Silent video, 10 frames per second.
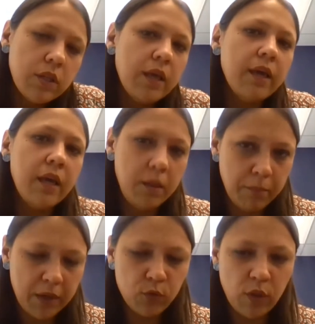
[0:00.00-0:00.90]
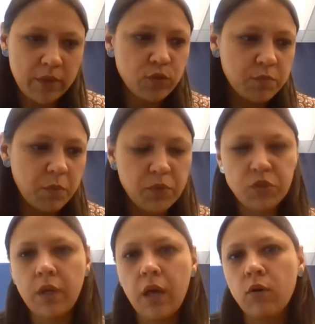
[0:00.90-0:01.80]
So we have this case
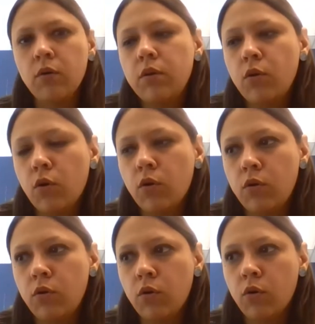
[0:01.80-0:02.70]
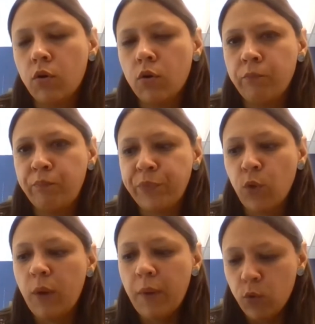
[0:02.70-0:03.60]
where the disproportionate
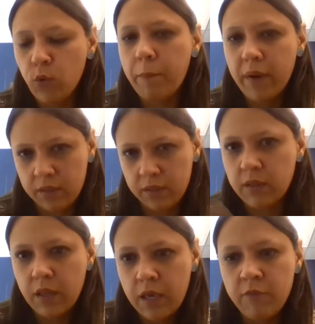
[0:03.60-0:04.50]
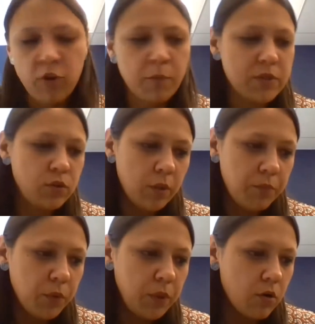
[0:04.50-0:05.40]
adverse impact is
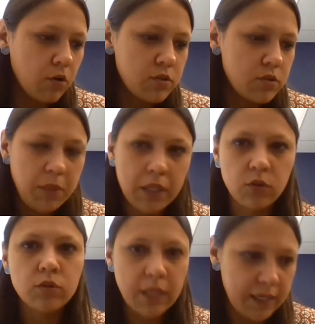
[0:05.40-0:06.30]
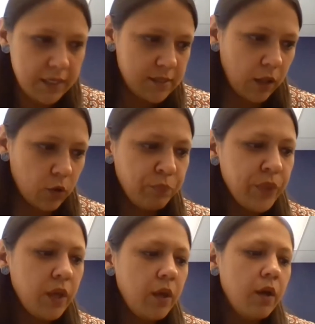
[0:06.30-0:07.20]
evaluated from
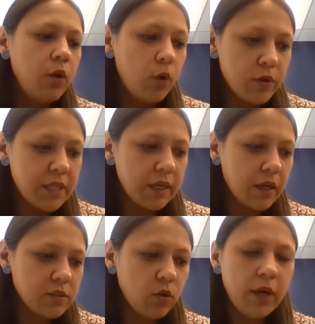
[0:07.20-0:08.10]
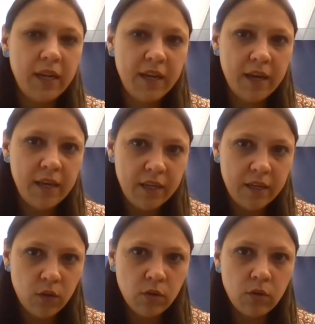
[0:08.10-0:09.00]
public information from the state.
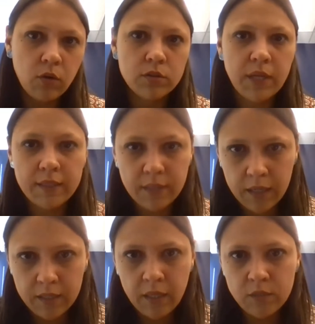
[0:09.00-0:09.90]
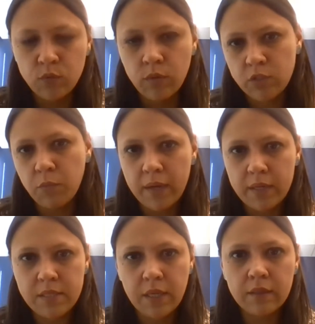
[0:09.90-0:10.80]
Then we have the case in
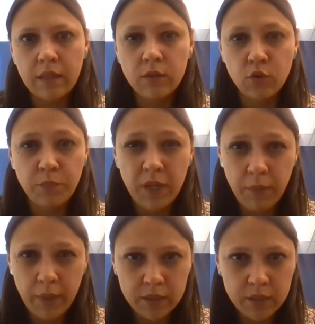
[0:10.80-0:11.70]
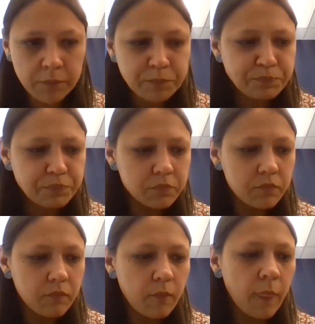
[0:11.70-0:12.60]
Aghiono versus Italy
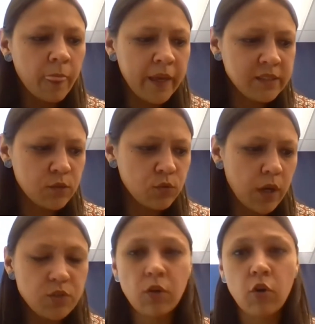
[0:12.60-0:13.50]
from 2020.